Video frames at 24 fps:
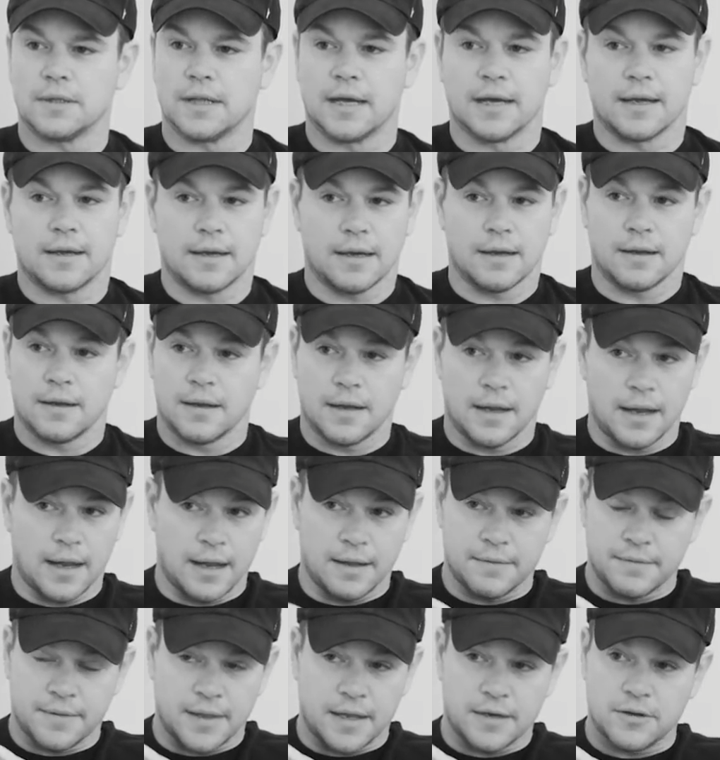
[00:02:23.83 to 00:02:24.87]
Like
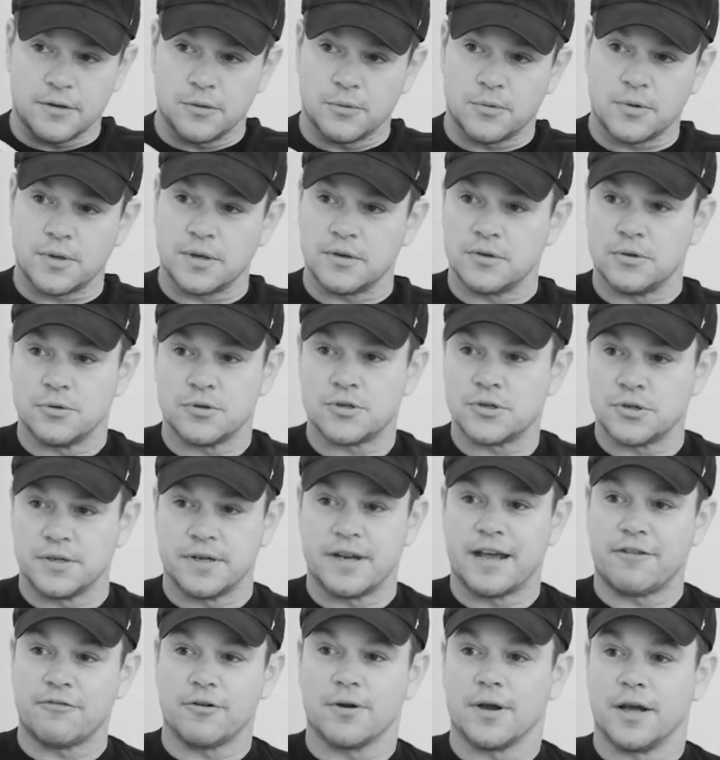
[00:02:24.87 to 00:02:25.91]
eh, that you could you should
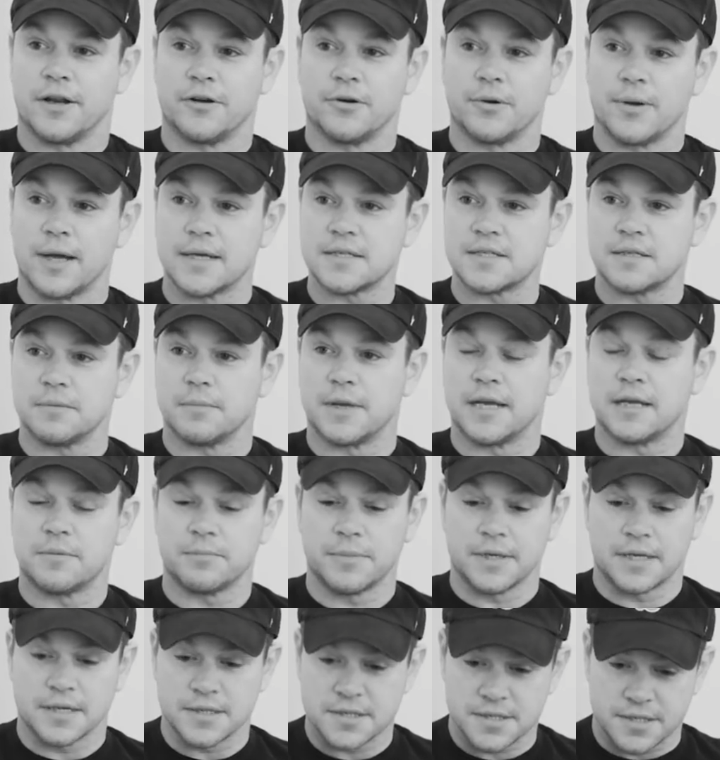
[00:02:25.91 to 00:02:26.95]
never
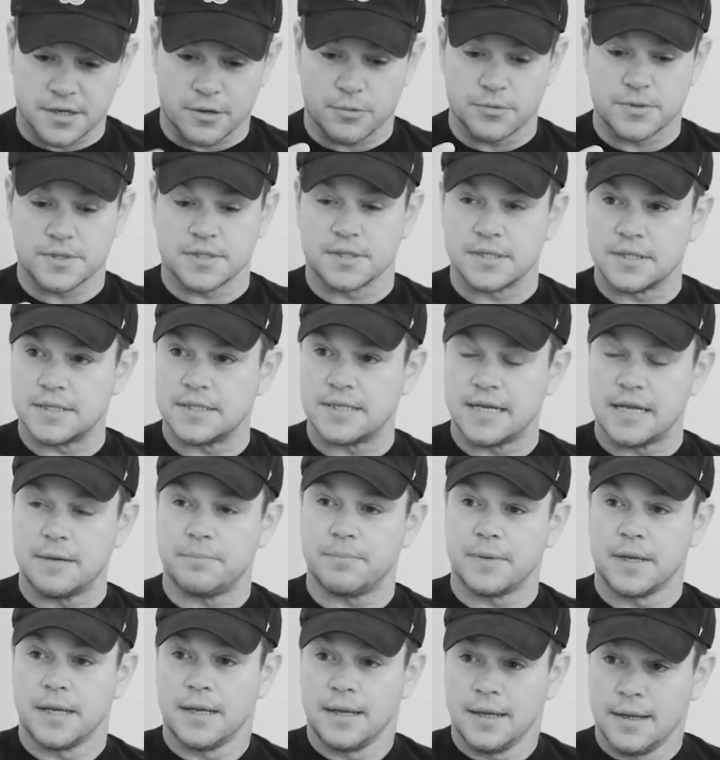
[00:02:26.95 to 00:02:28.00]
underestimate because there was a
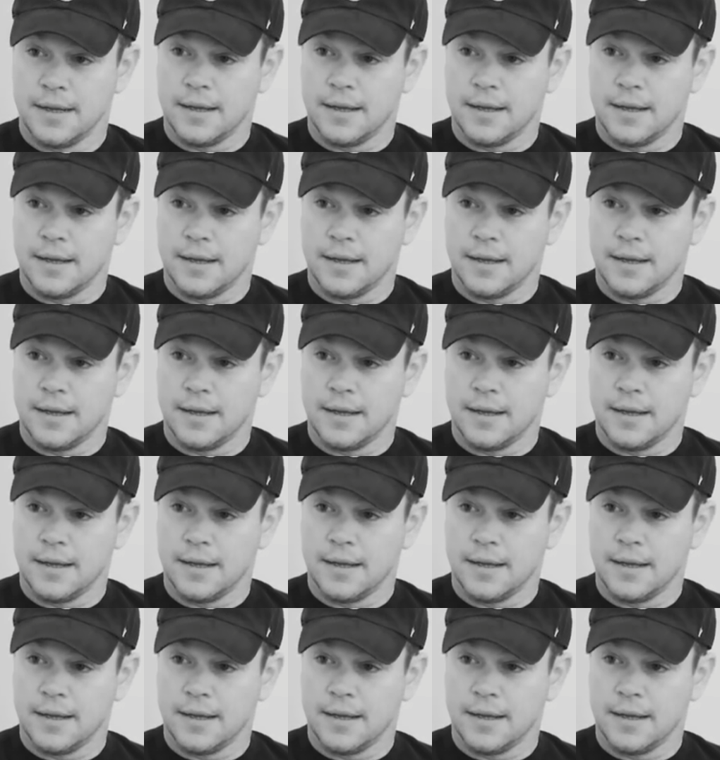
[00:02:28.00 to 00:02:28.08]
deep